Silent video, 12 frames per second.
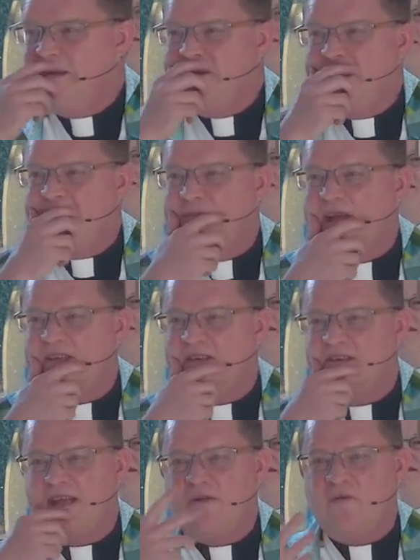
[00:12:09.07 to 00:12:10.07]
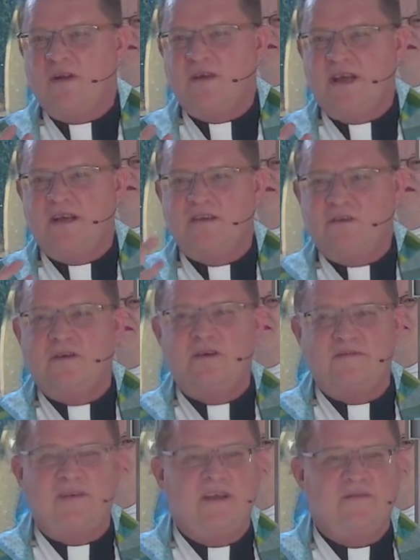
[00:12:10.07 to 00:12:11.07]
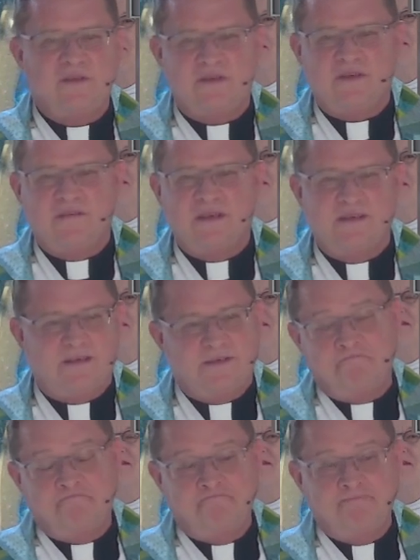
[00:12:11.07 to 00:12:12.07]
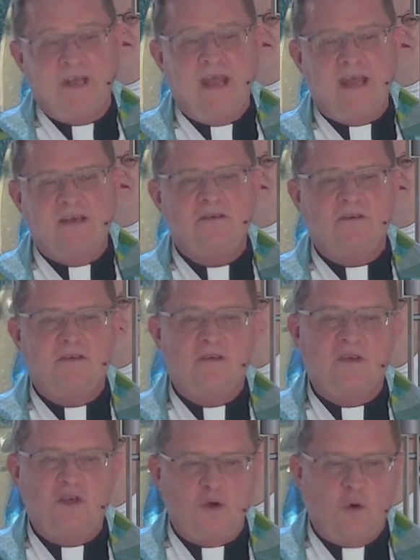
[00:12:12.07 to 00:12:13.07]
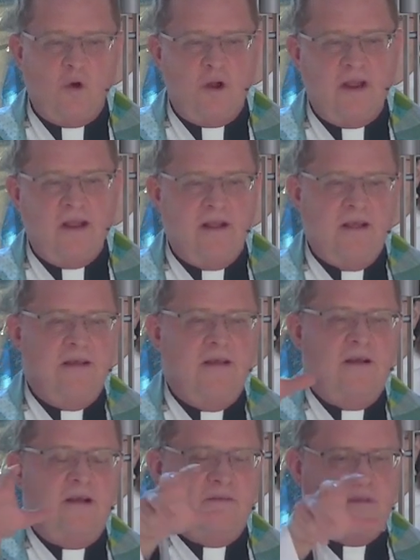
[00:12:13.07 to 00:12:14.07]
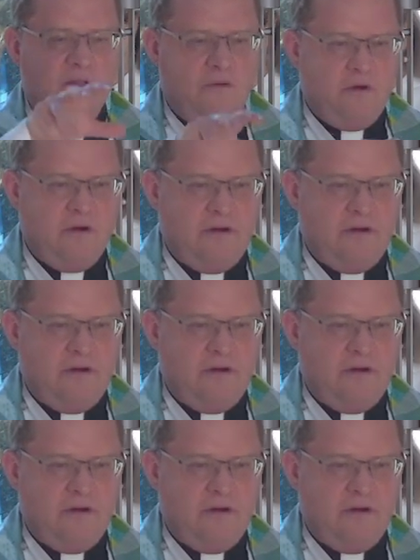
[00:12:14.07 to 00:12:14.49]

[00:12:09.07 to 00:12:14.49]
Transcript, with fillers: And the master's like, Well done, good and faithful servant. Enter into the joy of the Lord.